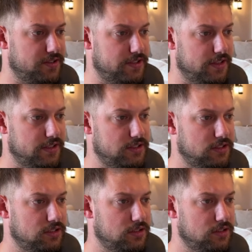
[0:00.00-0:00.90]
And this
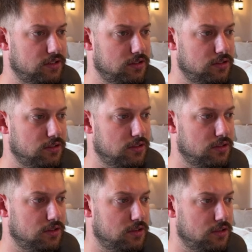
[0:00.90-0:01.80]
costs us
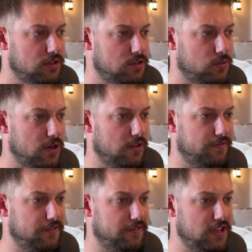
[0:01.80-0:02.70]

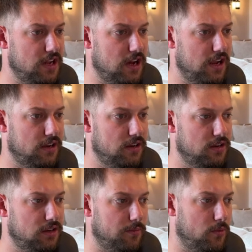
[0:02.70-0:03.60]

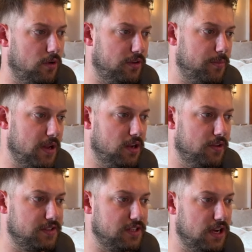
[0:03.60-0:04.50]
$12.59,
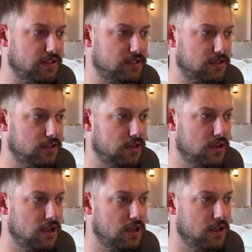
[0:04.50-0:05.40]
depending on the
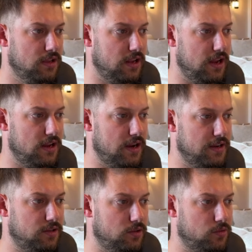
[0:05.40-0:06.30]
size,
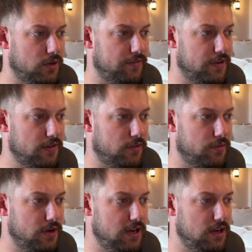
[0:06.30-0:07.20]
$8.92 to
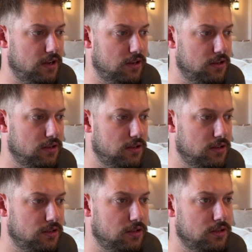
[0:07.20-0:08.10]

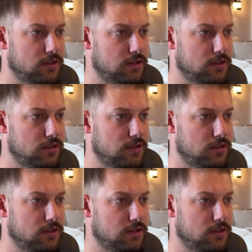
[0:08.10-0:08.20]
$25.03.